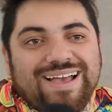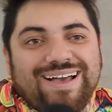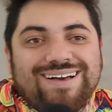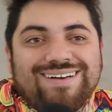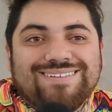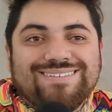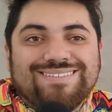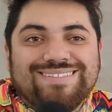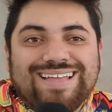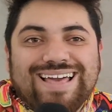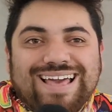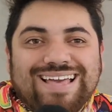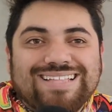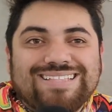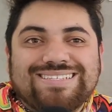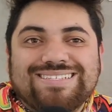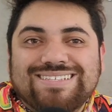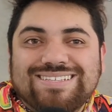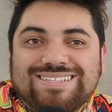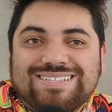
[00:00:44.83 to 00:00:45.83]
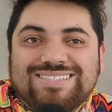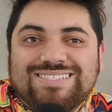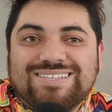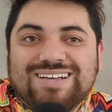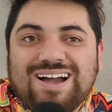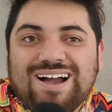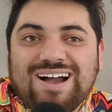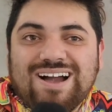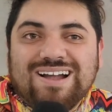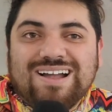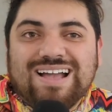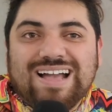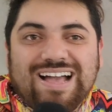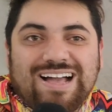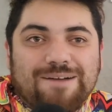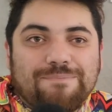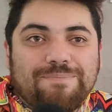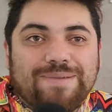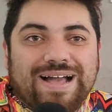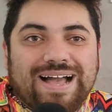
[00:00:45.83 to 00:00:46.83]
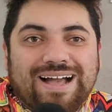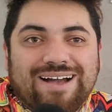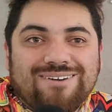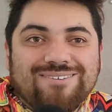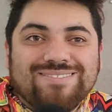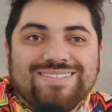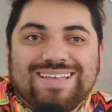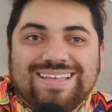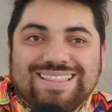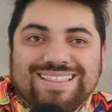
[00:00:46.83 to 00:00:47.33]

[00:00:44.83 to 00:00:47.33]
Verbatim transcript: and let's talk about